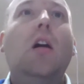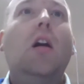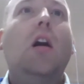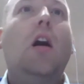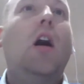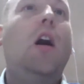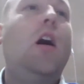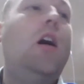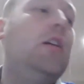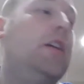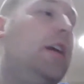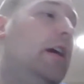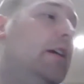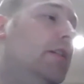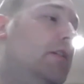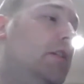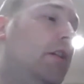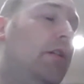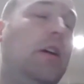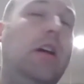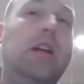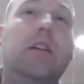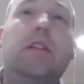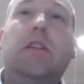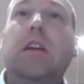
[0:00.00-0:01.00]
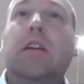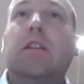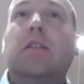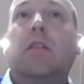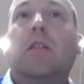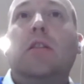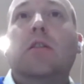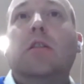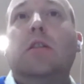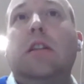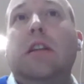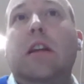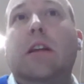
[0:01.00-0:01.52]
Oh yeah, so it's
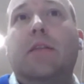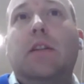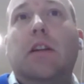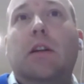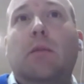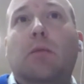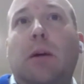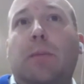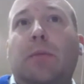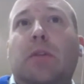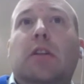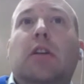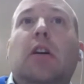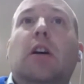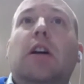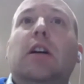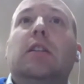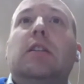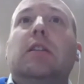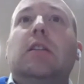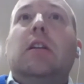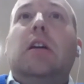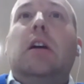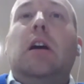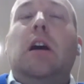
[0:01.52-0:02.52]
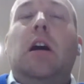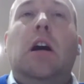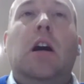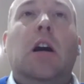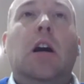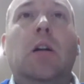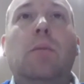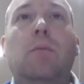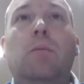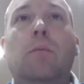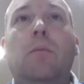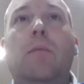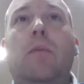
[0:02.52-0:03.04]
on DFT website.
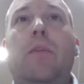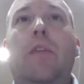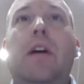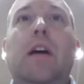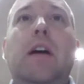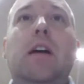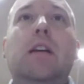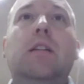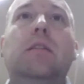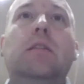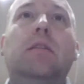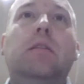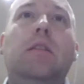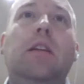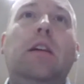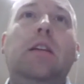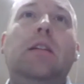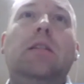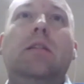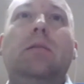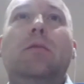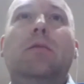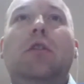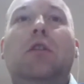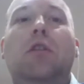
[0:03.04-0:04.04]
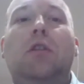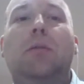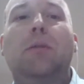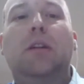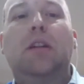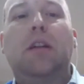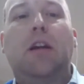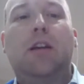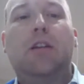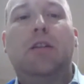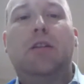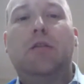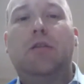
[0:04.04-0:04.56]
There's some
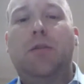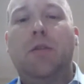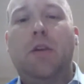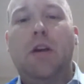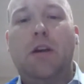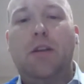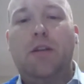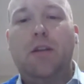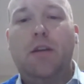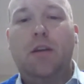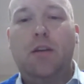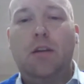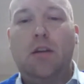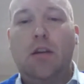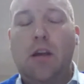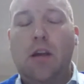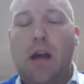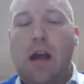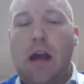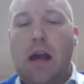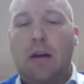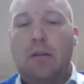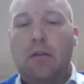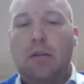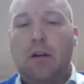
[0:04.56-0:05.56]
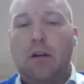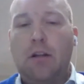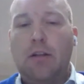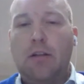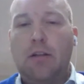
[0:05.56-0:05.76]
documentation on there that outlines